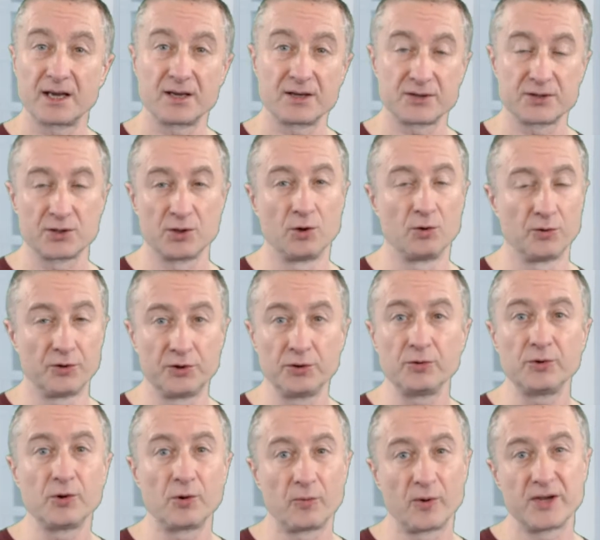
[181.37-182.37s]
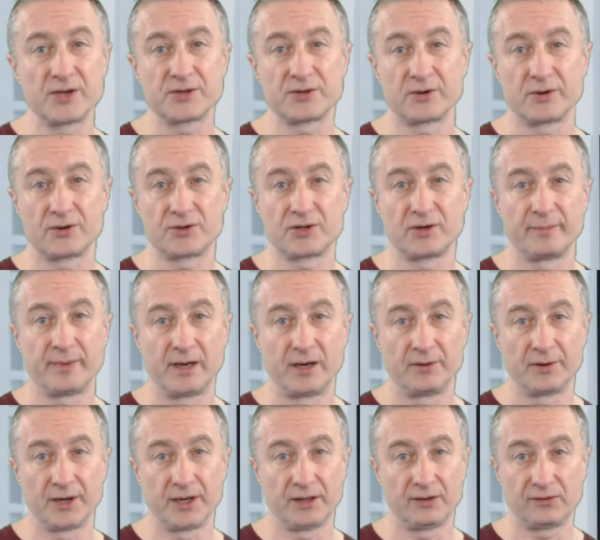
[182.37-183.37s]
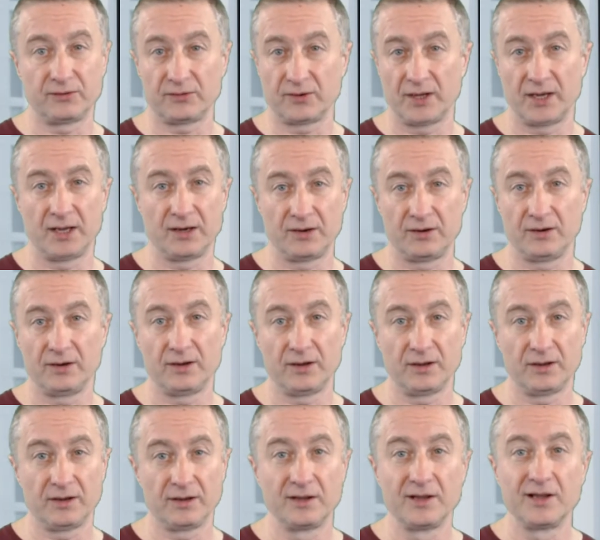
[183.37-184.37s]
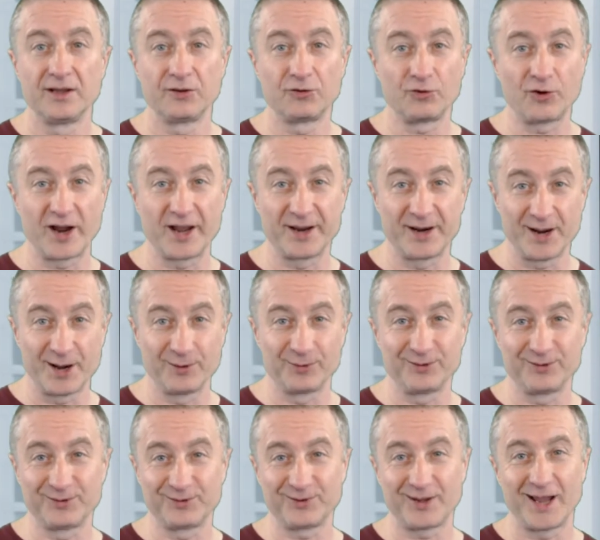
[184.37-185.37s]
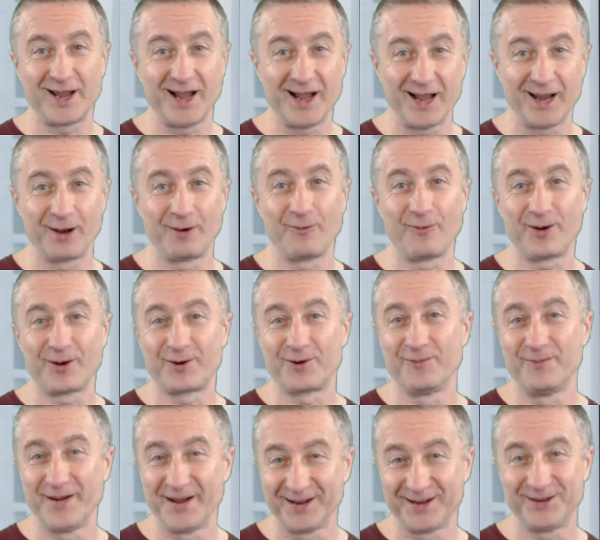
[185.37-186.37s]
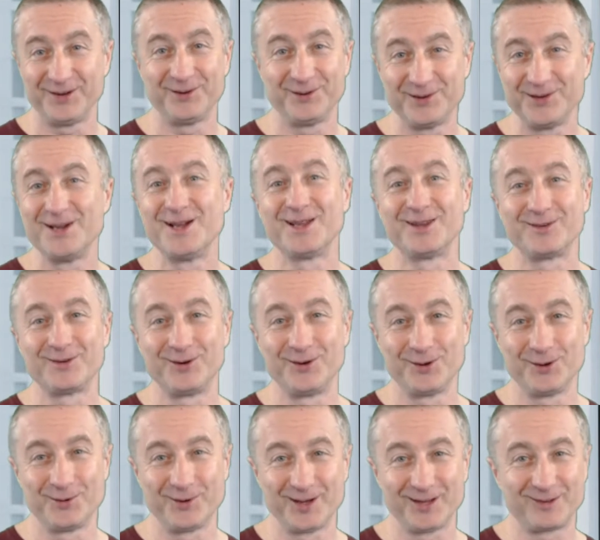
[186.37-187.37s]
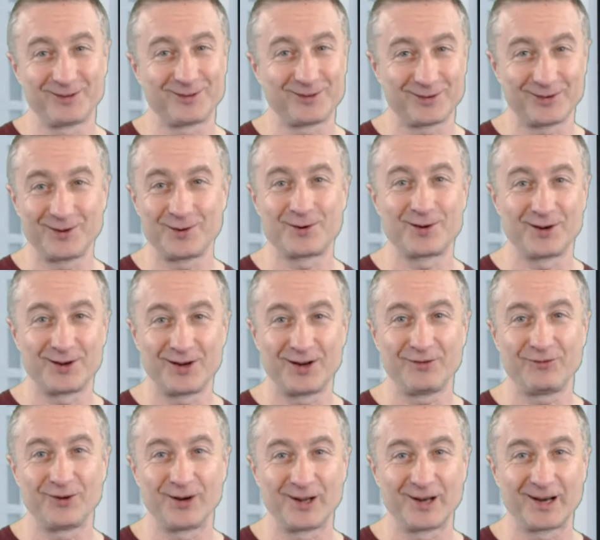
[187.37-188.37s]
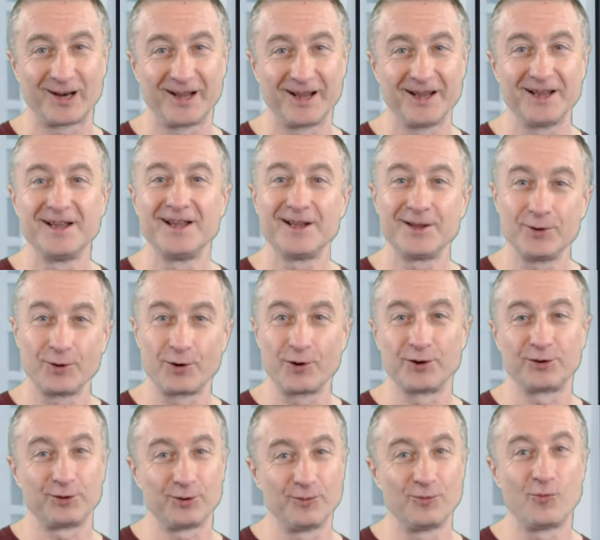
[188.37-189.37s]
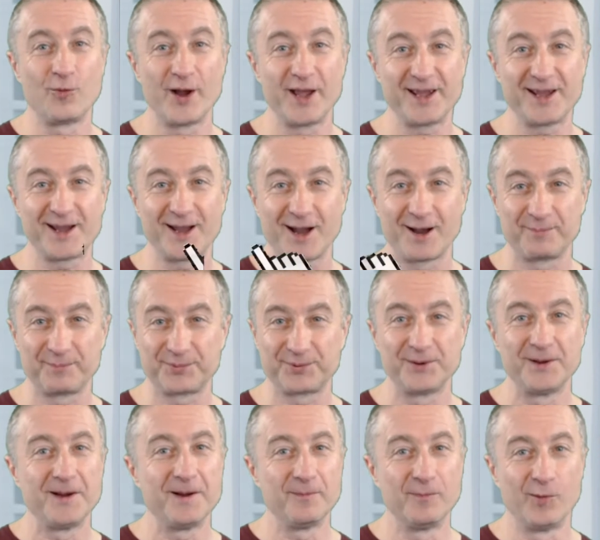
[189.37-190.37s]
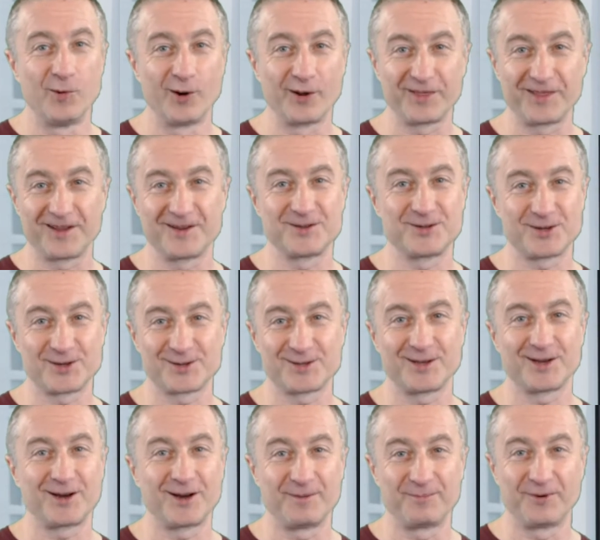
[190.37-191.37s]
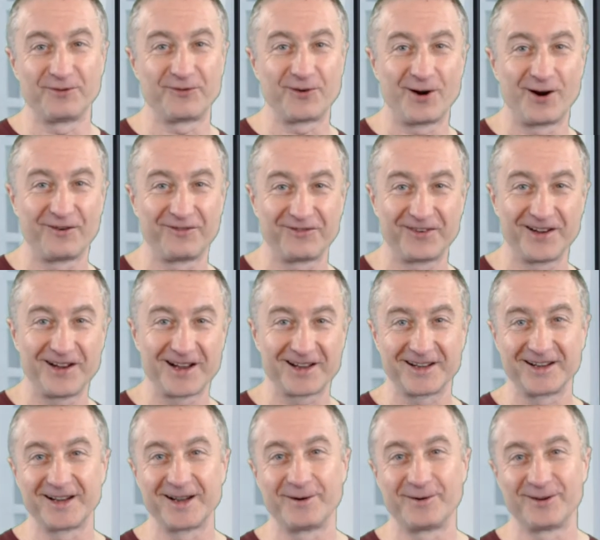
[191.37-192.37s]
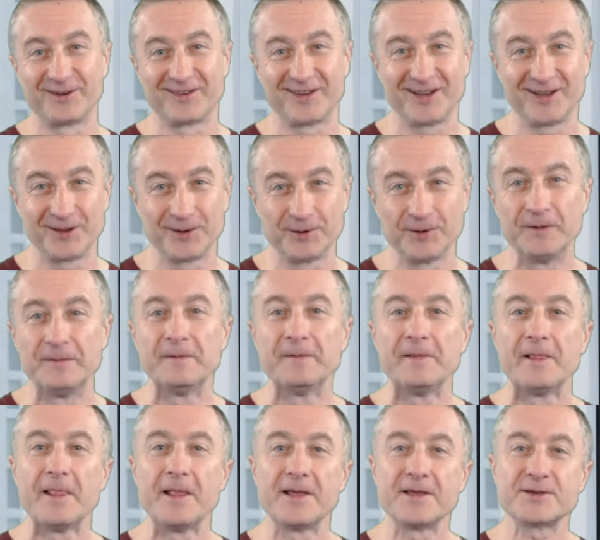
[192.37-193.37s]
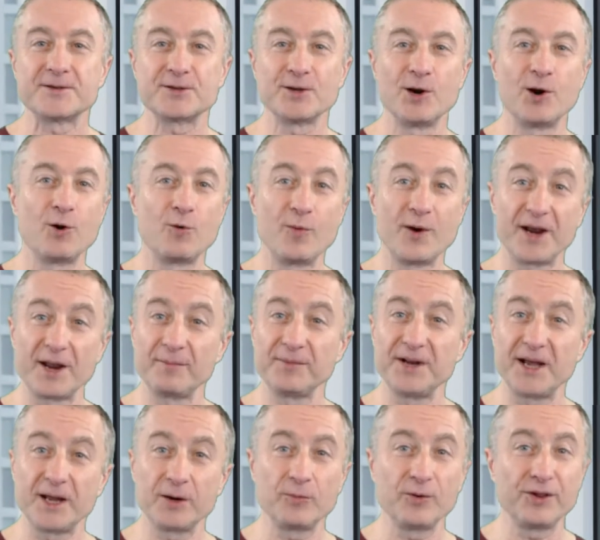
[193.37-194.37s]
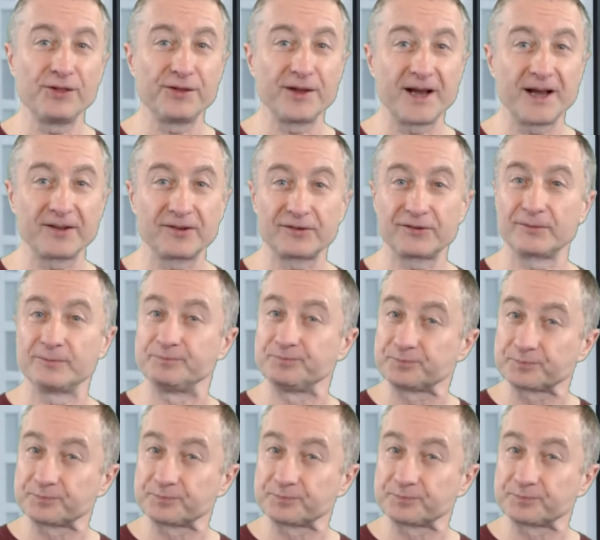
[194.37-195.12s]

So do your research about it and try it out. I highly recommend you to do it. You can definitely, you're going to wake up more than just a cup of coffee, I can guarantee you. So when I'm done with that,